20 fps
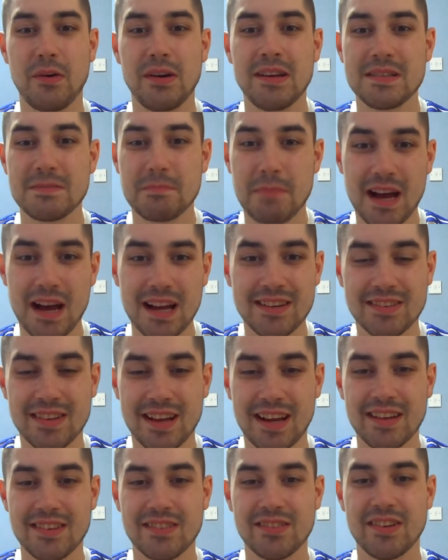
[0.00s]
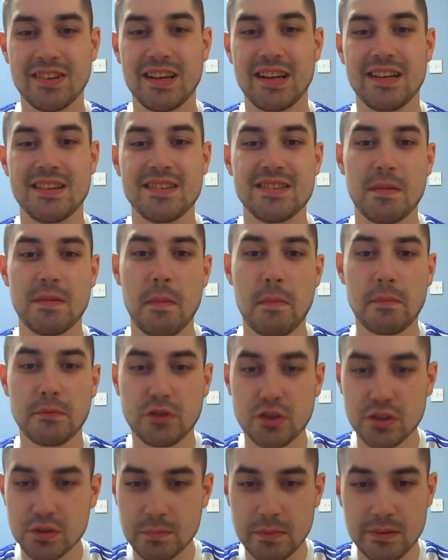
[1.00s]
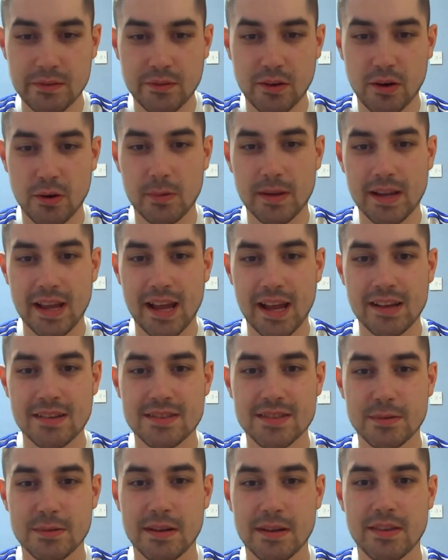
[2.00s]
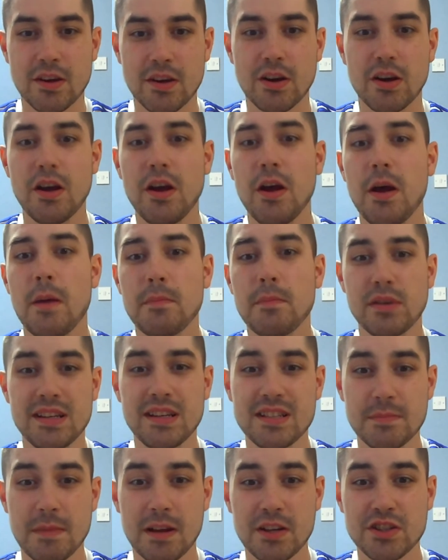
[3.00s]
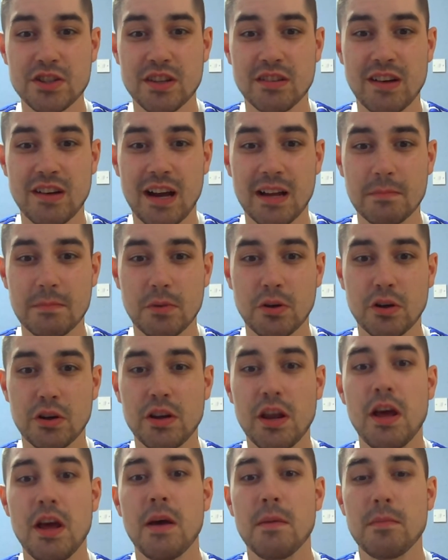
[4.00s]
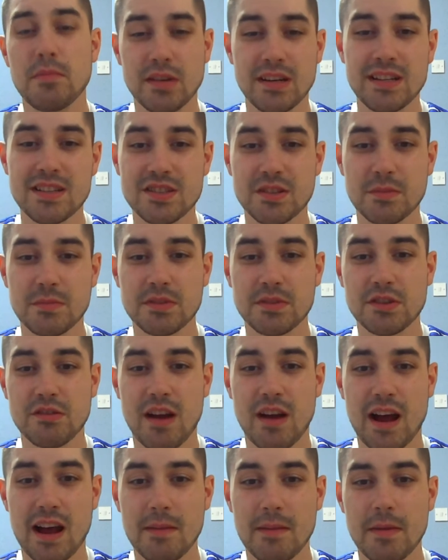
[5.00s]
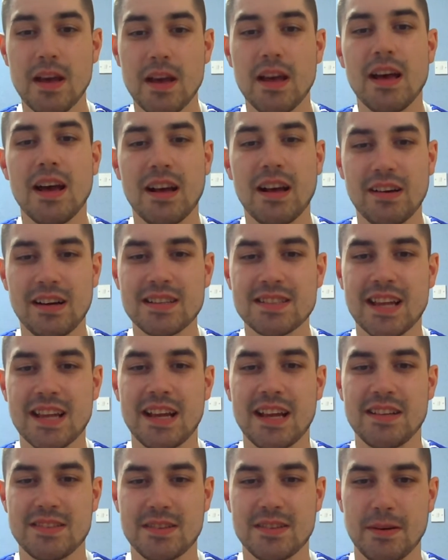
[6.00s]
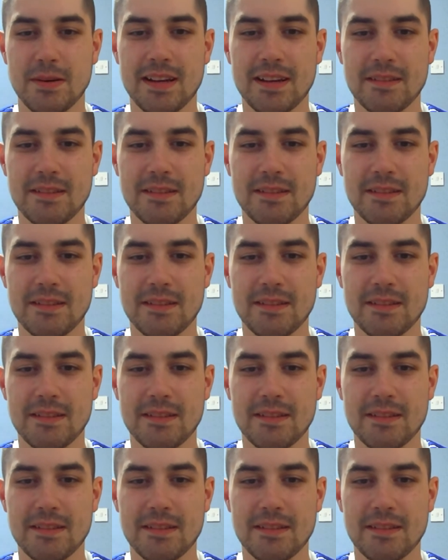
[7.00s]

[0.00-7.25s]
It's bite-sized Leeds. Just before we get into it, though, please smash the like button, please subscribe, and let's get into it.